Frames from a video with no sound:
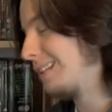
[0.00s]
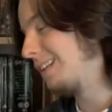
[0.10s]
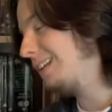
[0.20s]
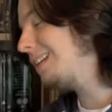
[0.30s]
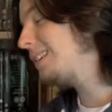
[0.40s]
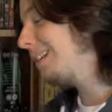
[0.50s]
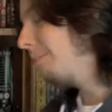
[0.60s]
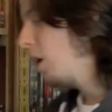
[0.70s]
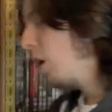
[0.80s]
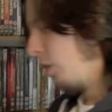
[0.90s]
as
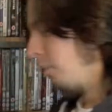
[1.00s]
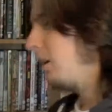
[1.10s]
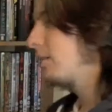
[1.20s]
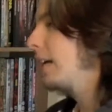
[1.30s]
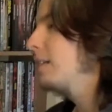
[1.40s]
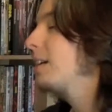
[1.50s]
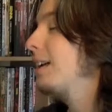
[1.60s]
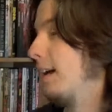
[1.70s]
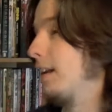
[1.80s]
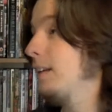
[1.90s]
Elysium, The World's End,
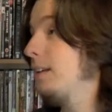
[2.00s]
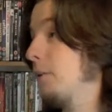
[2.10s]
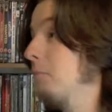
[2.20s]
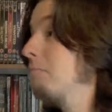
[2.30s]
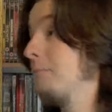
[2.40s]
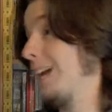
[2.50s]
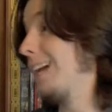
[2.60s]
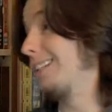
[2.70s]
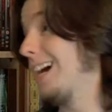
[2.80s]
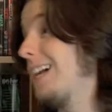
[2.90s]
and even
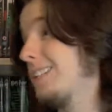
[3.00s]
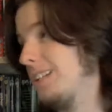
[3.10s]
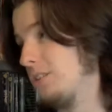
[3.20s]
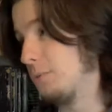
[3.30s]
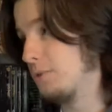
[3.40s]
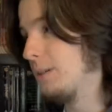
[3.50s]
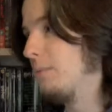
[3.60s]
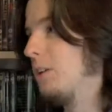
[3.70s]
as arty as Upstream